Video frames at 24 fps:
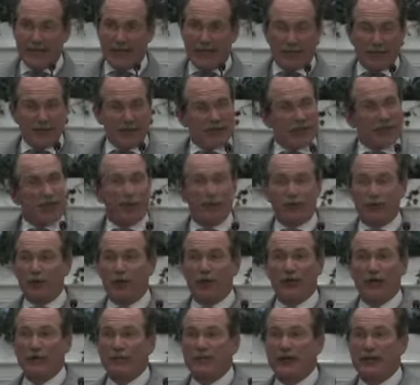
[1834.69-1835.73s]
I mean, she doesn't
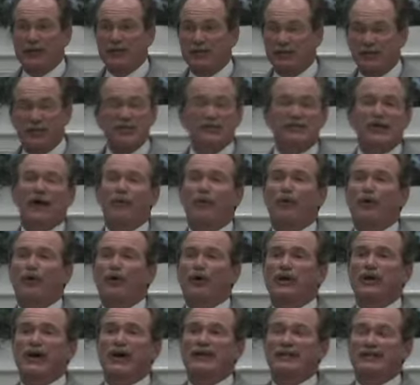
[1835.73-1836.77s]
pull any punches. She's got more
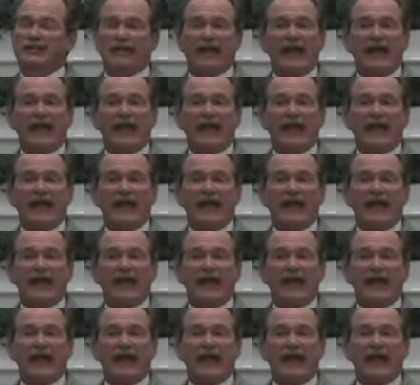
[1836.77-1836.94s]
guts